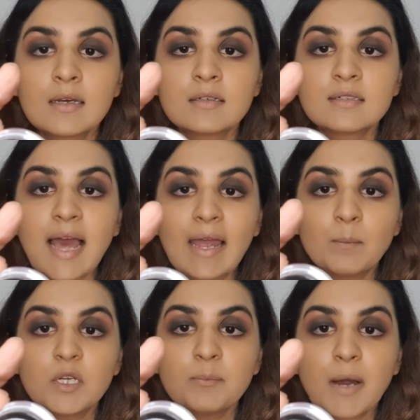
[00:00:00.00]

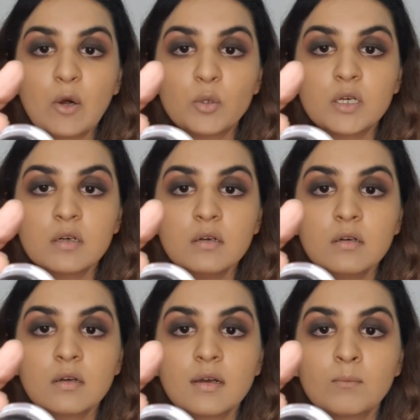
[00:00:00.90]
Diamond Powder
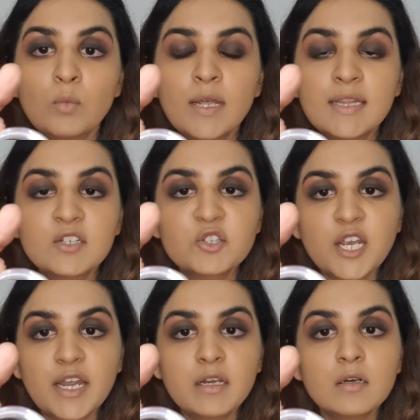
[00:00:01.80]
in the
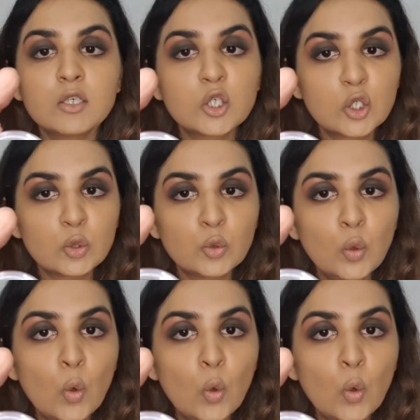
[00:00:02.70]
shade 2